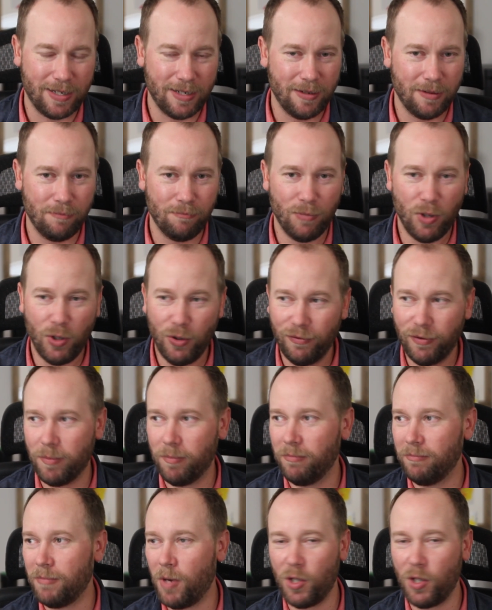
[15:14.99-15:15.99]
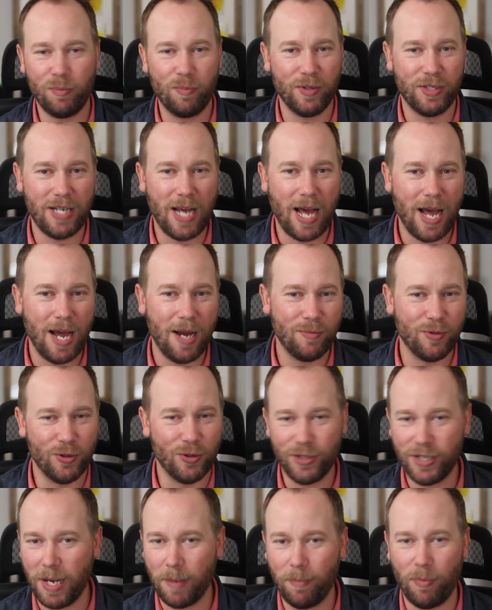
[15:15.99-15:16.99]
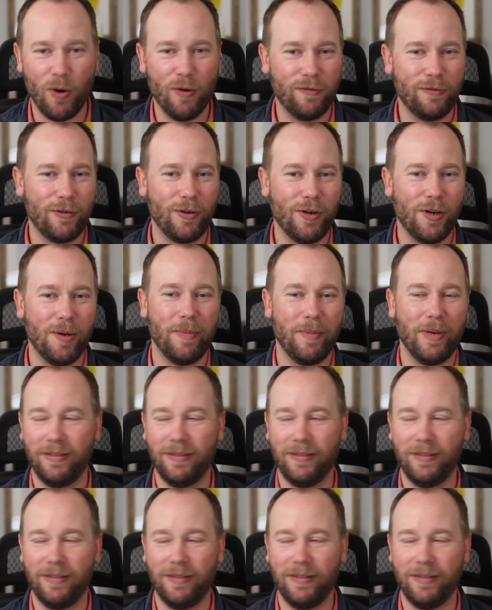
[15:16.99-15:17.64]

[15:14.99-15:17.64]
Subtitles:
to move them multiple times or step over them.